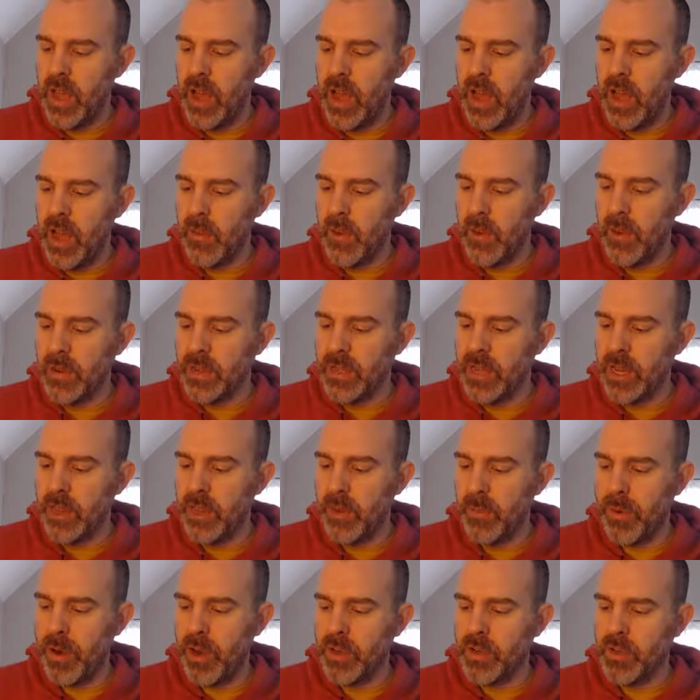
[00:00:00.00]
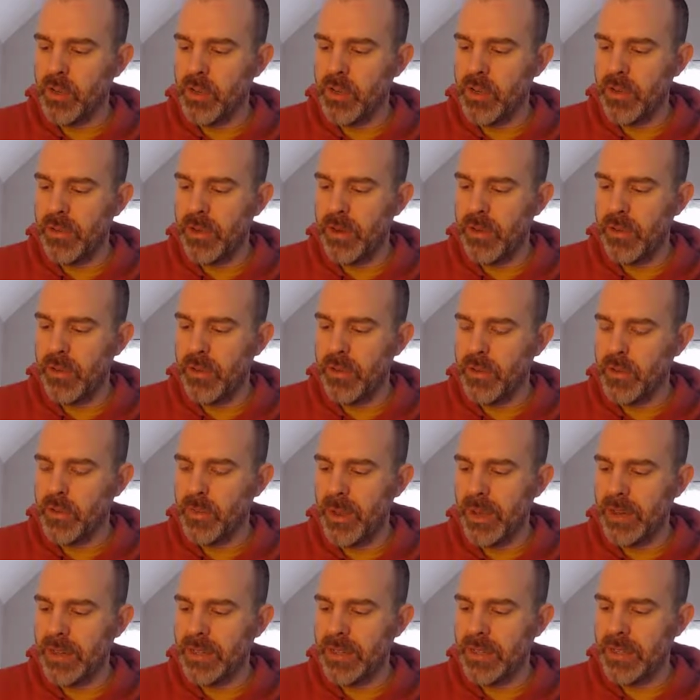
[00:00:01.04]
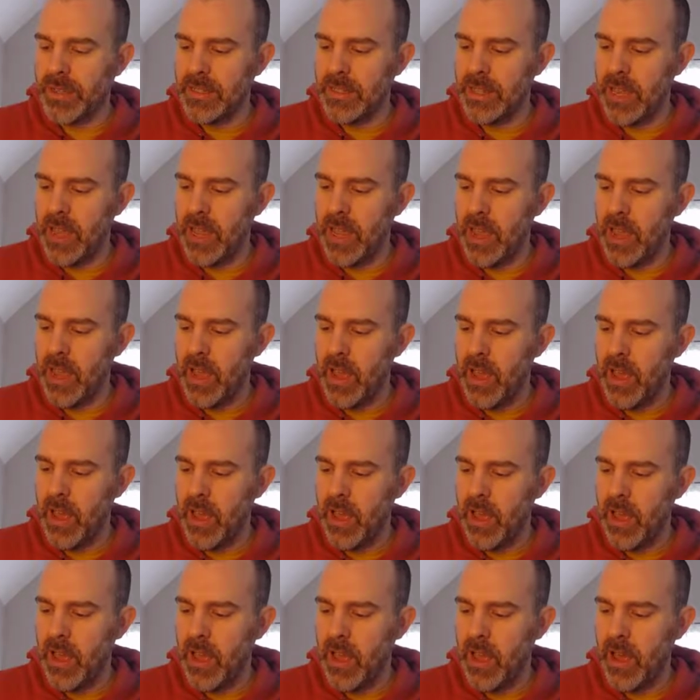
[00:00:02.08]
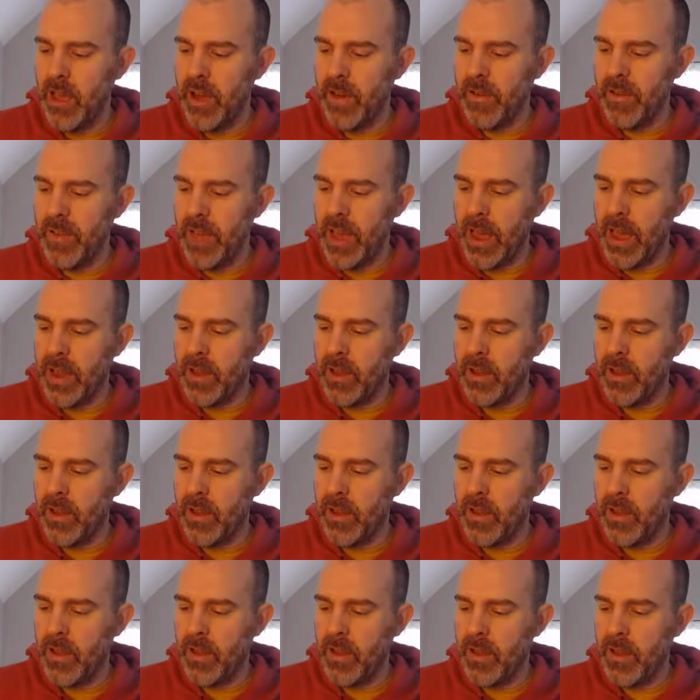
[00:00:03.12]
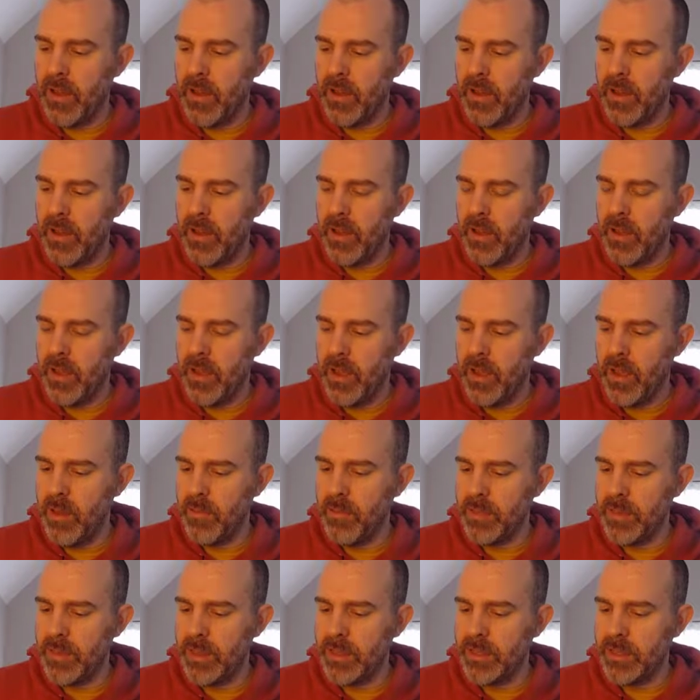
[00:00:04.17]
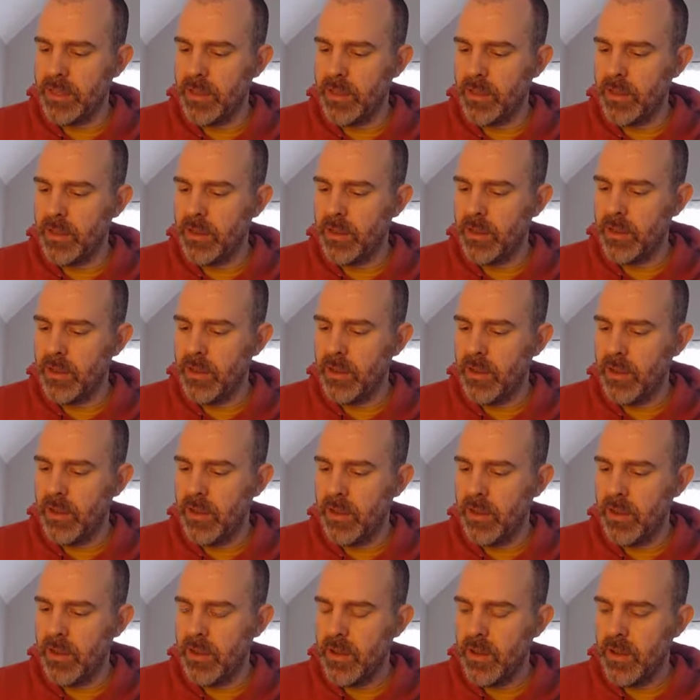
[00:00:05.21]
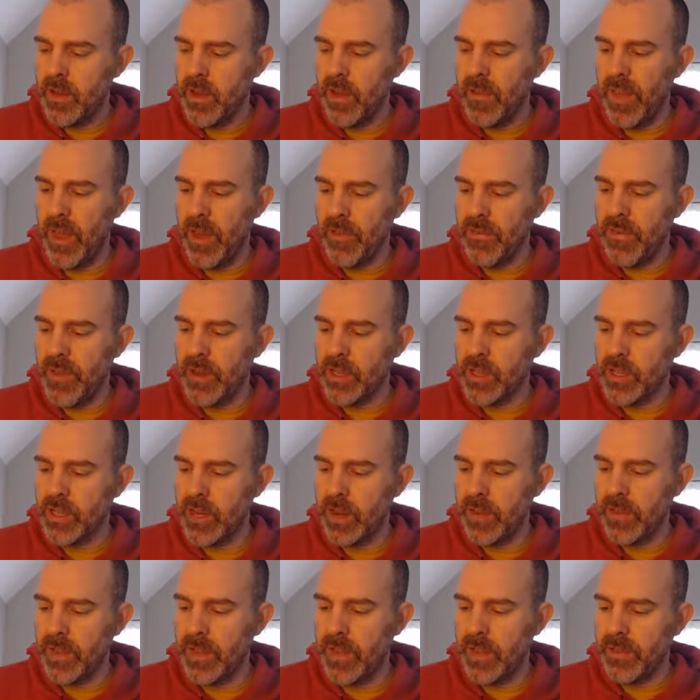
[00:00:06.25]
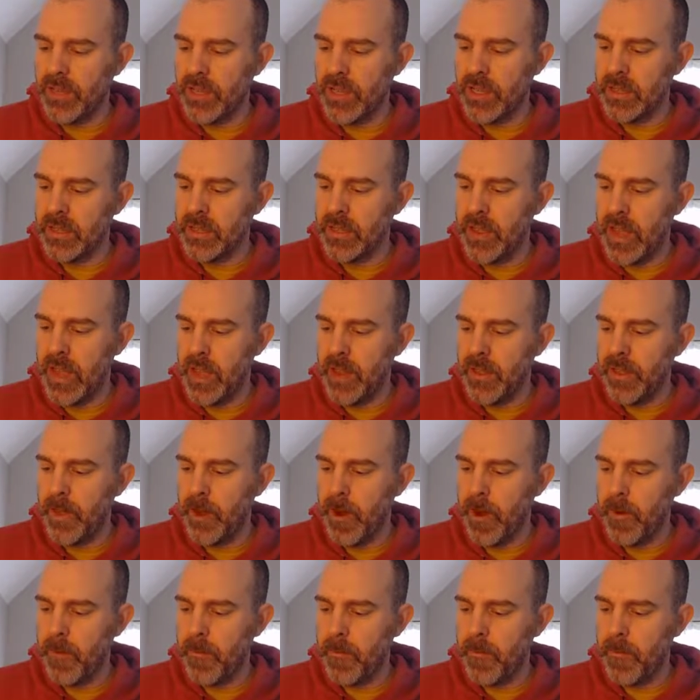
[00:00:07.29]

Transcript: We would take the partial derivative with respect to z of that implicit, of that function on the left-hand side there.